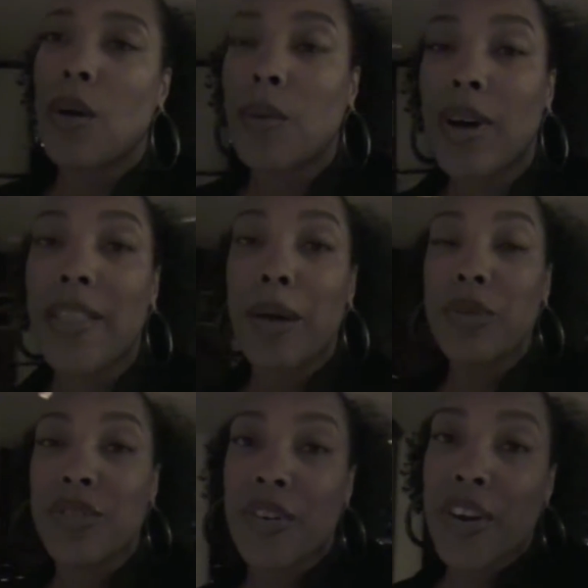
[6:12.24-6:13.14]
Well, that
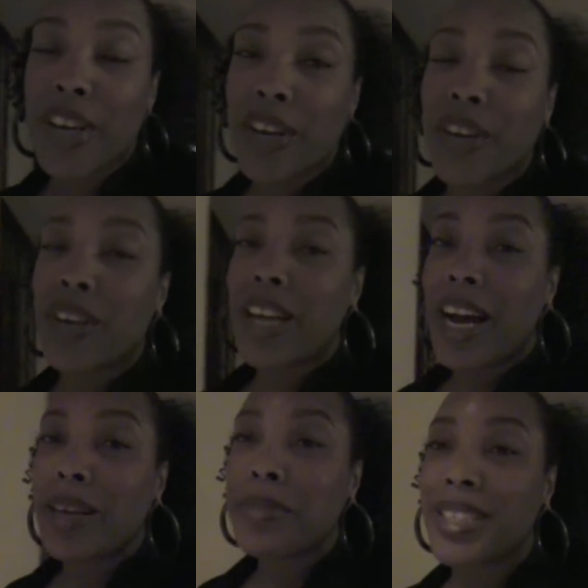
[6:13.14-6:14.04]
was very good.
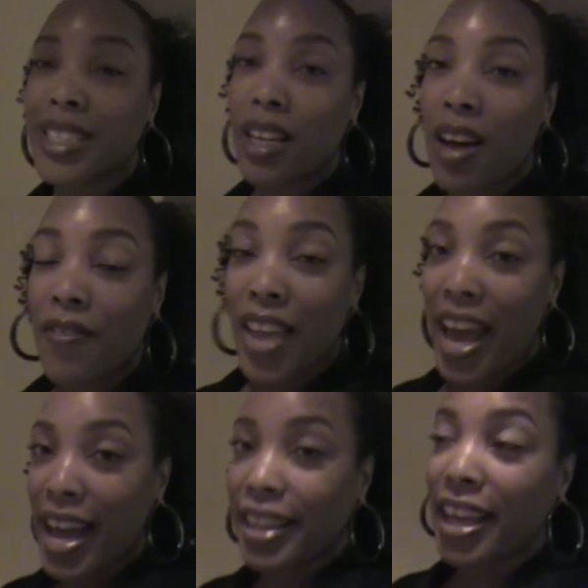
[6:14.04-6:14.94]
I'm stuffed. I
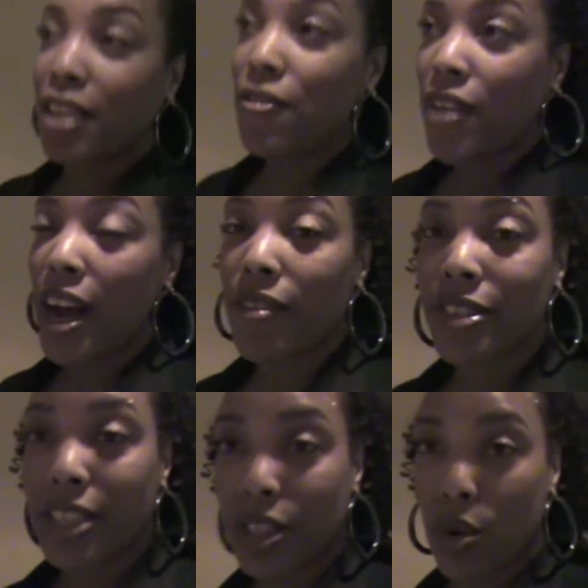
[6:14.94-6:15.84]
had like 5 or
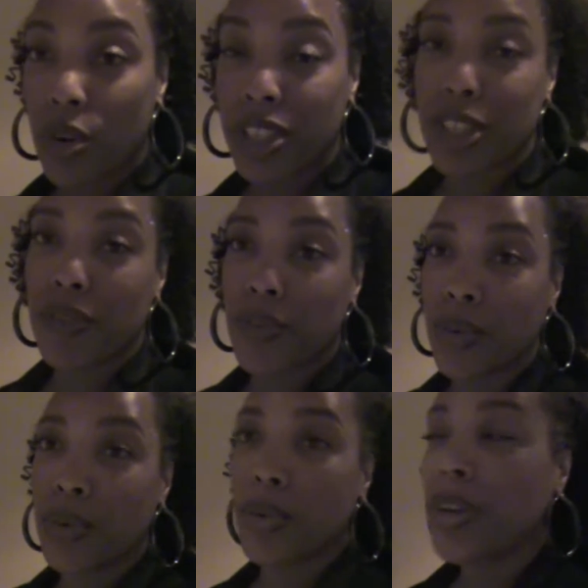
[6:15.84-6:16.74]
6 courses of
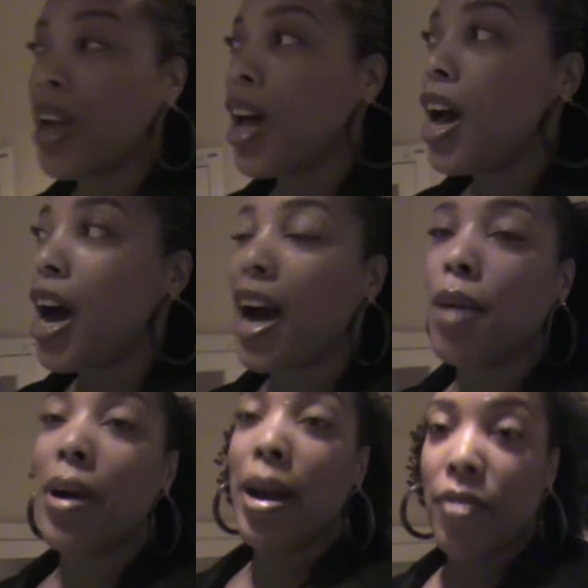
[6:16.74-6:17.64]
food.
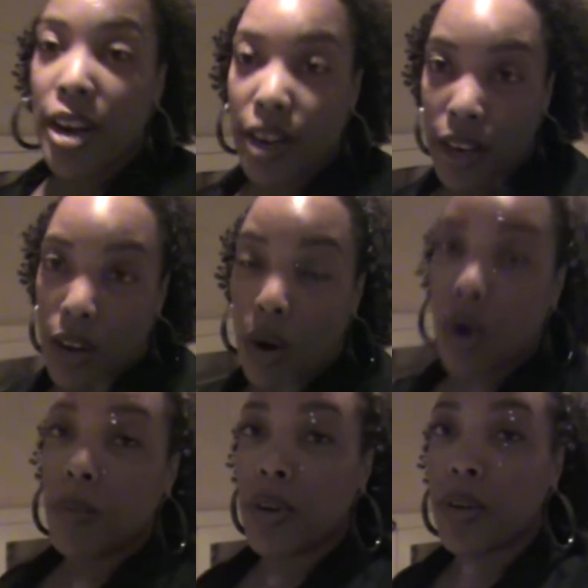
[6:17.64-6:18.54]
I'm ready to go
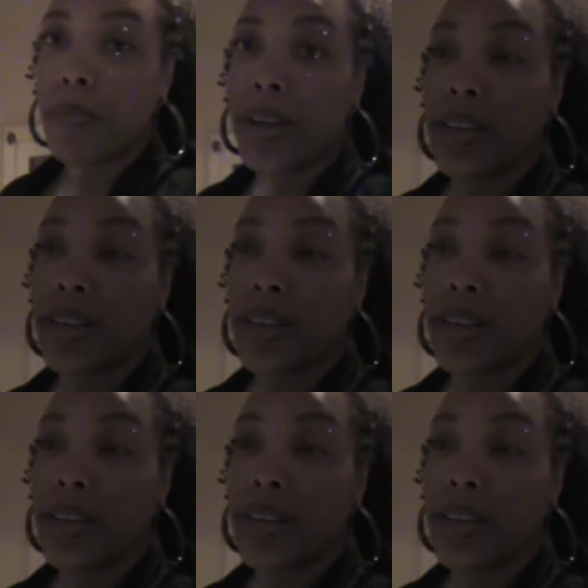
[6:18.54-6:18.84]
home and go to bed